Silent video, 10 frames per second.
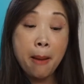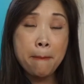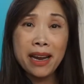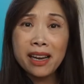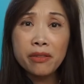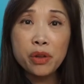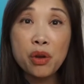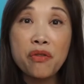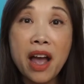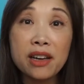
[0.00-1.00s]
Many of
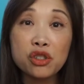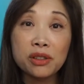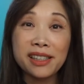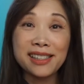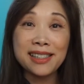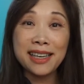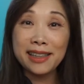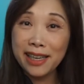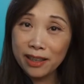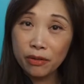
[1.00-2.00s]
you have actually
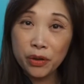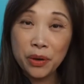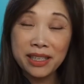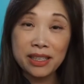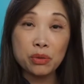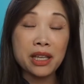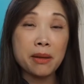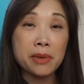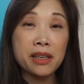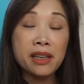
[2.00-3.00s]
seen the interview I did with
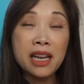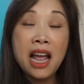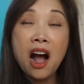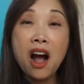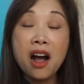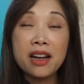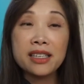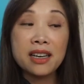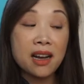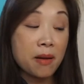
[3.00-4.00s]
Amy
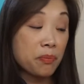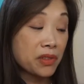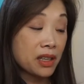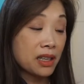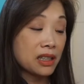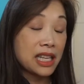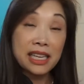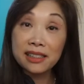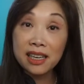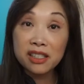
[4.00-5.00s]
on um, the
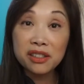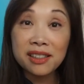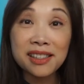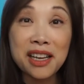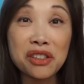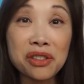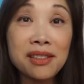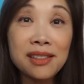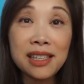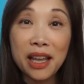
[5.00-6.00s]
concussion
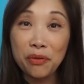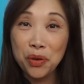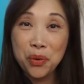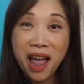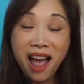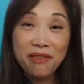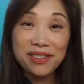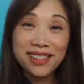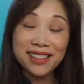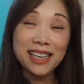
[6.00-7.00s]
discussions. If you
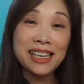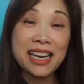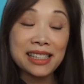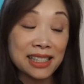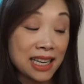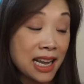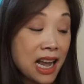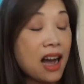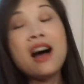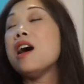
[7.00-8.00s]
haven't seen it,
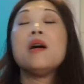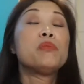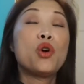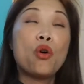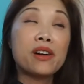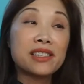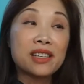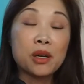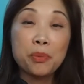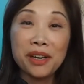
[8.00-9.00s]
um, Cora's
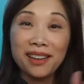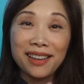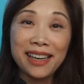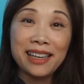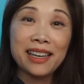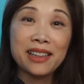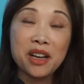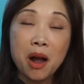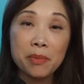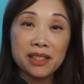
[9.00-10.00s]
going to put a link in the
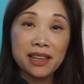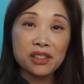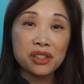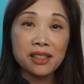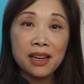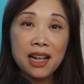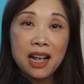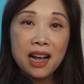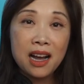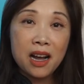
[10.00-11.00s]
comment section.
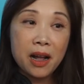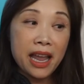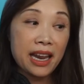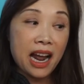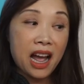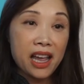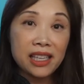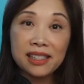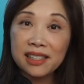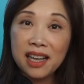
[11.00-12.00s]
Uh, and
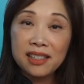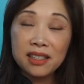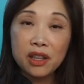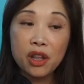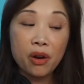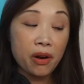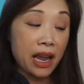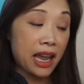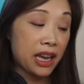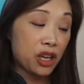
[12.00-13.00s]
I discussed in there
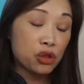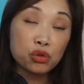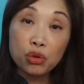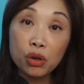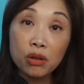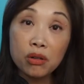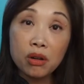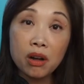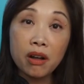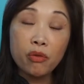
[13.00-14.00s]
a huge
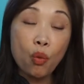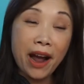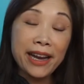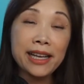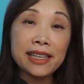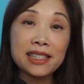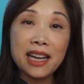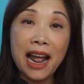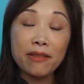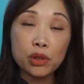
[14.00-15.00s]
role of why is
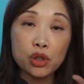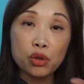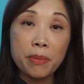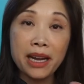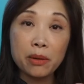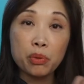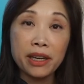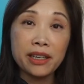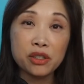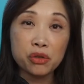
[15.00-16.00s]
it after traumatic
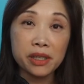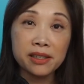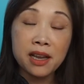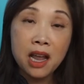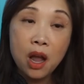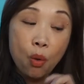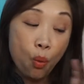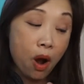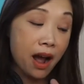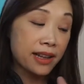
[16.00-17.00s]
brain injuries,
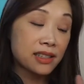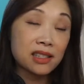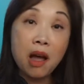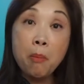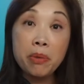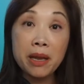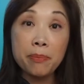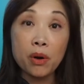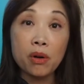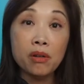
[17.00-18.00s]
why some
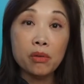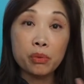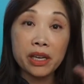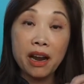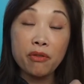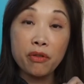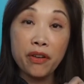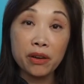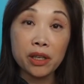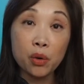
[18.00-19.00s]
people recover
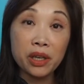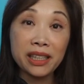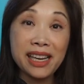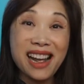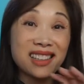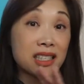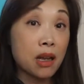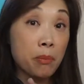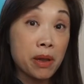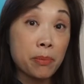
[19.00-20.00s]
fairly quickly and
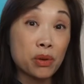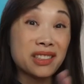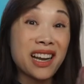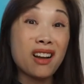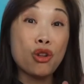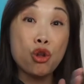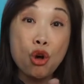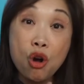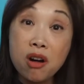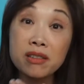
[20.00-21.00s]
some people take a
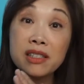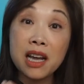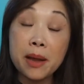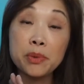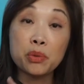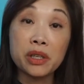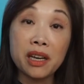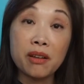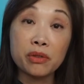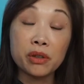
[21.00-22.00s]
long time to
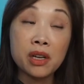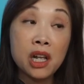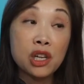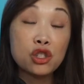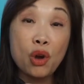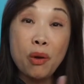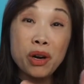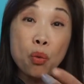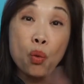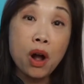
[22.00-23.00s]
recover. So I
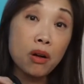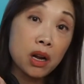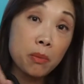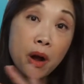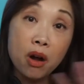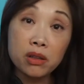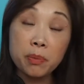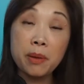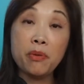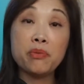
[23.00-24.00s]
want to welcome all the
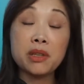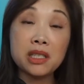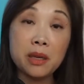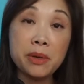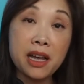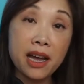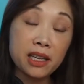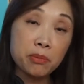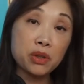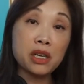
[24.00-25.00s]
people from the T B I
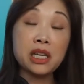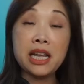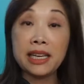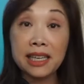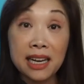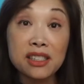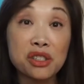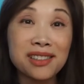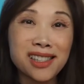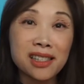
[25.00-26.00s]
community and
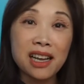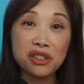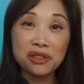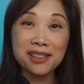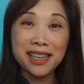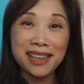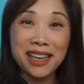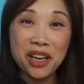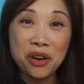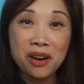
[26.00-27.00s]
concussion discussions in
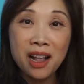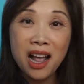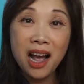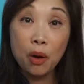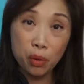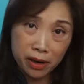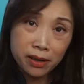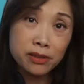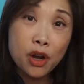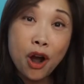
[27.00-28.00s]
here. We're
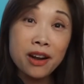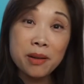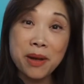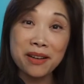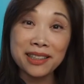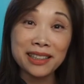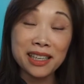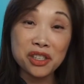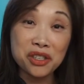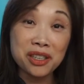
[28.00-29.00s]
going to talk about
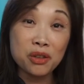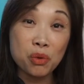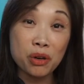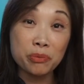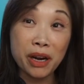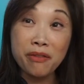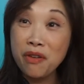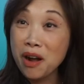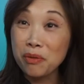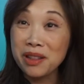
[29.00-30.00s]
concussion and the role of brain
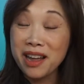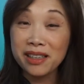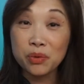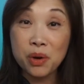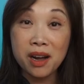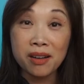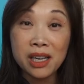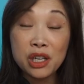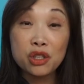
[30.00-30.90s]
fog with that as well.